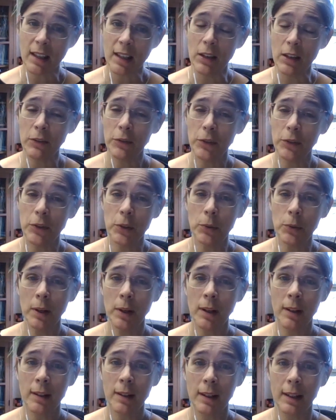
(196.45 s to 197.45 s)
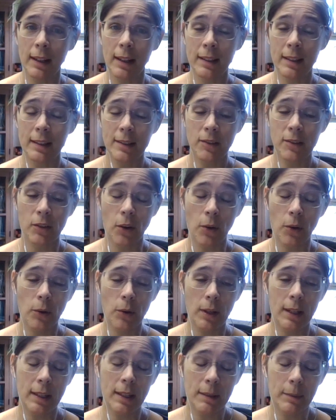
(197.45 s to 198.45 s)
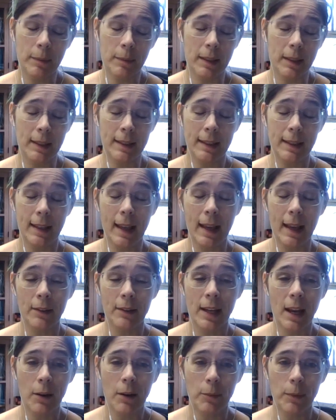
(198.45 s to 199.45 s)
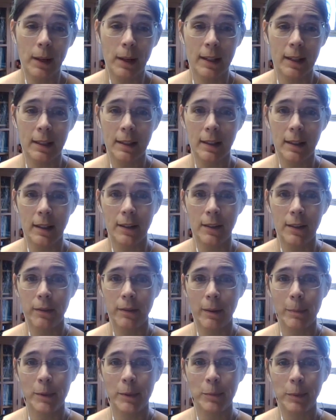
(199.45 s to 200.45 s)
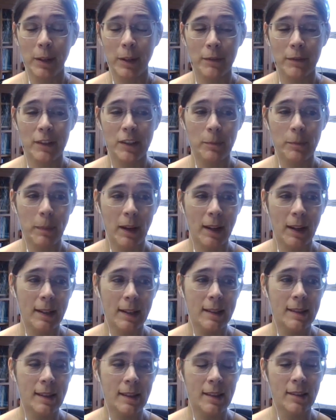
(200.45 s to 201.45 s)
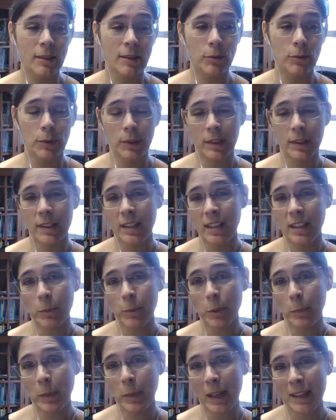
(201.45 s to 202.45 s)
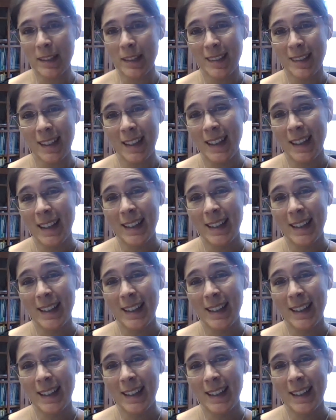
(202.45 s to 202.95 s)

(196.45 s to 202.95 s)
if you are in a zone, in an area where Thrips parvus spinus is a quarantinable pest,